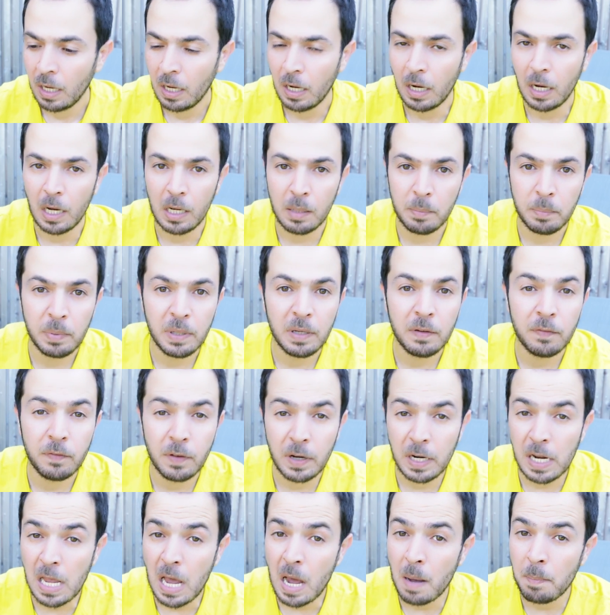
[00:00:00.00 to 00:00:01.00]
I'll be
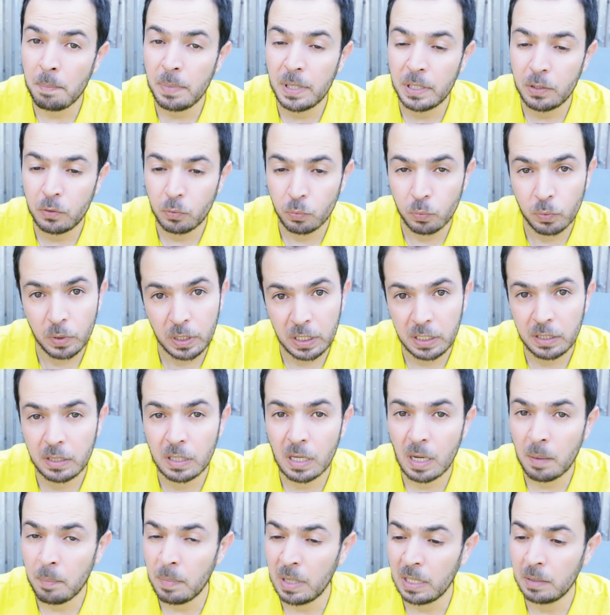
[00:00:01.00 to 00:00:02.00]
very happy to read
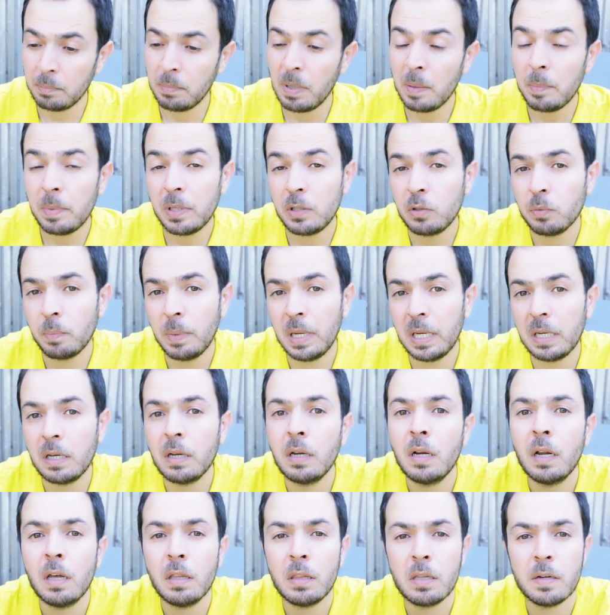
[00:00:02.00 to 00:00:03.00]
them and maybe to make
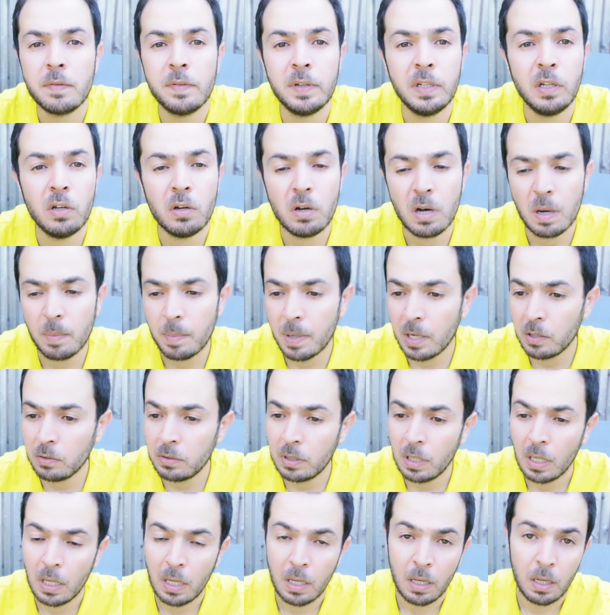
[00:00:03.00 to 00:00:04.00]
another video about
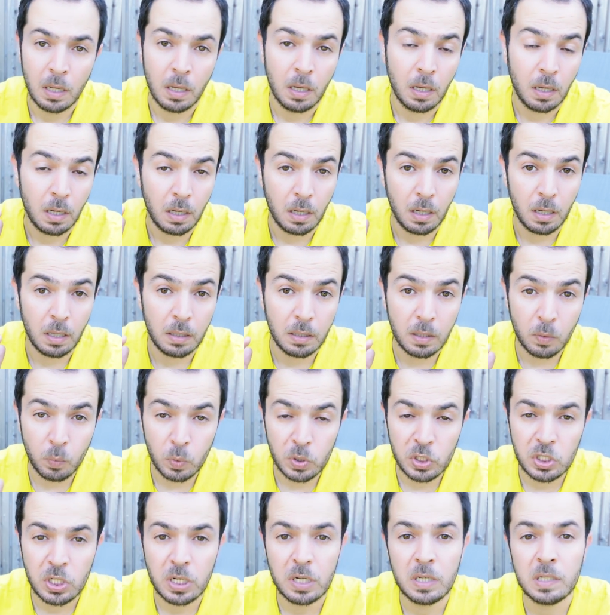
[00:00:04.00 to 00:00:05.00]
uh, the
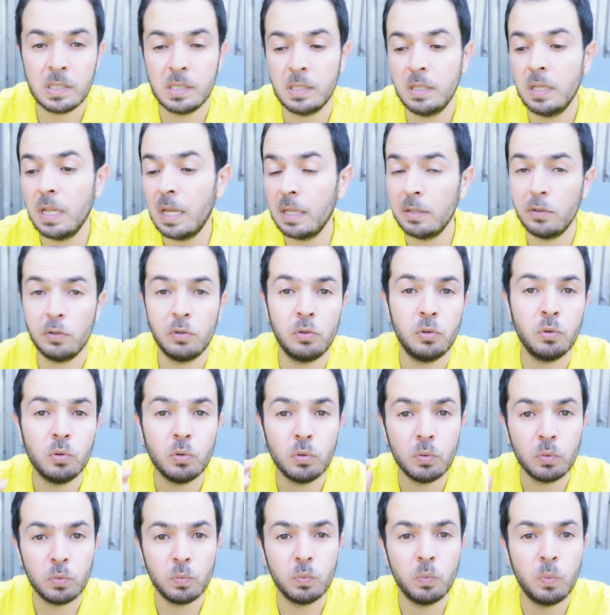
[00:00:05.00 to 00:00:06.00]
wish list that
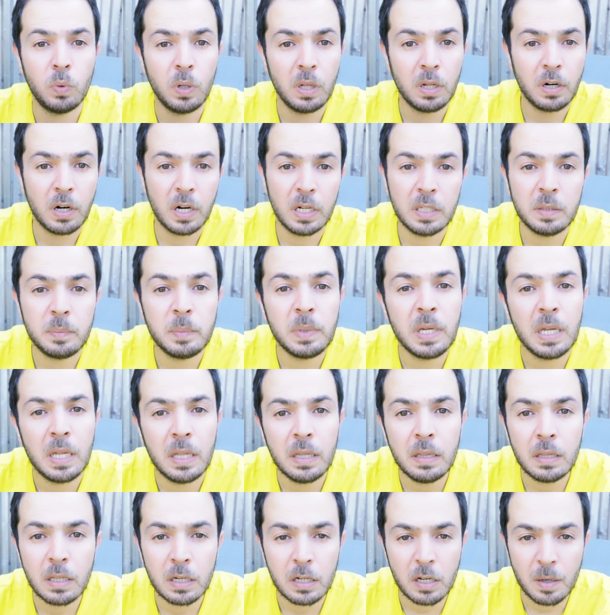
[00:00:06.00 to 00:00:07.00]
you will write me
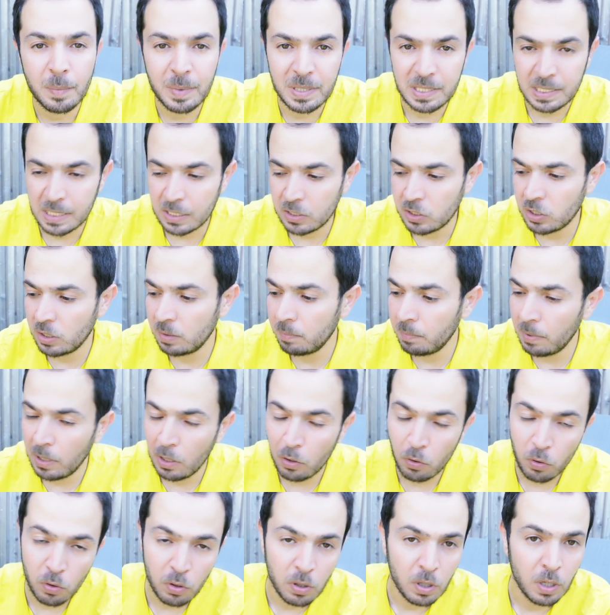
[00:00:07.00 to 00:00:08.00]
in the comment section
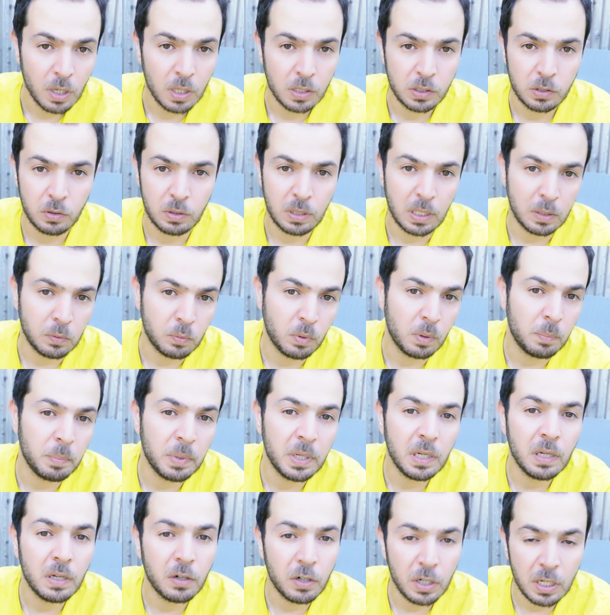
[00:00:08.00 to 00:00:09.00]
below so that will
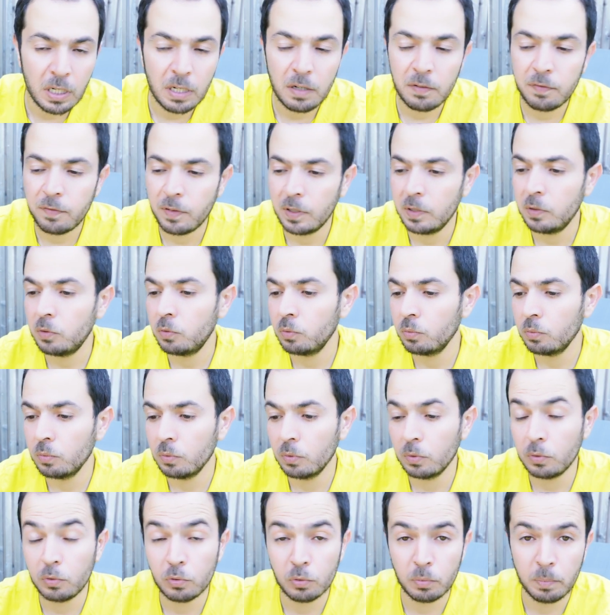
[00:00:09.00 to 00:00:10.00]
be really fun
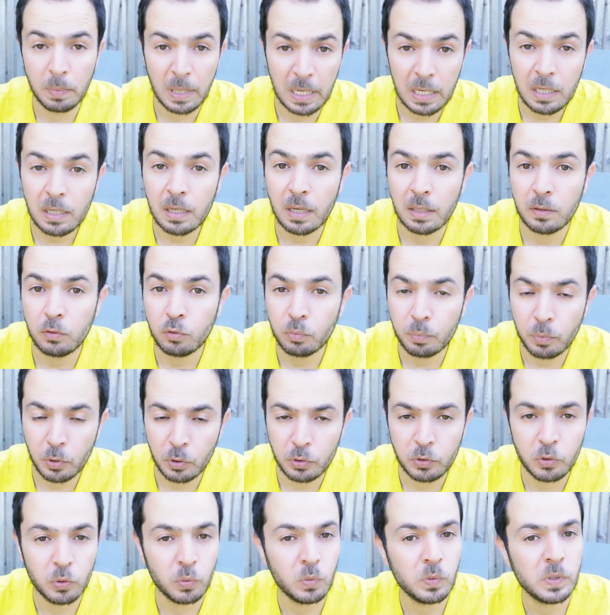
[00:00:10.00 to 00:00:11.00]
to to make and to
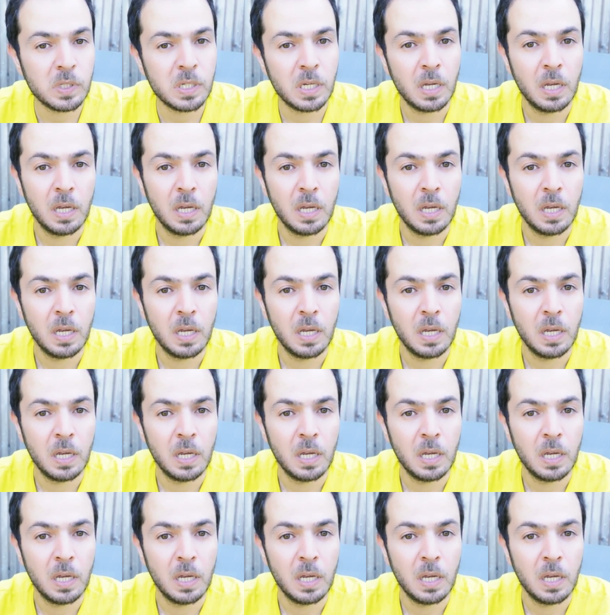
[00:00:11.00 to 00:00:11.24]
produce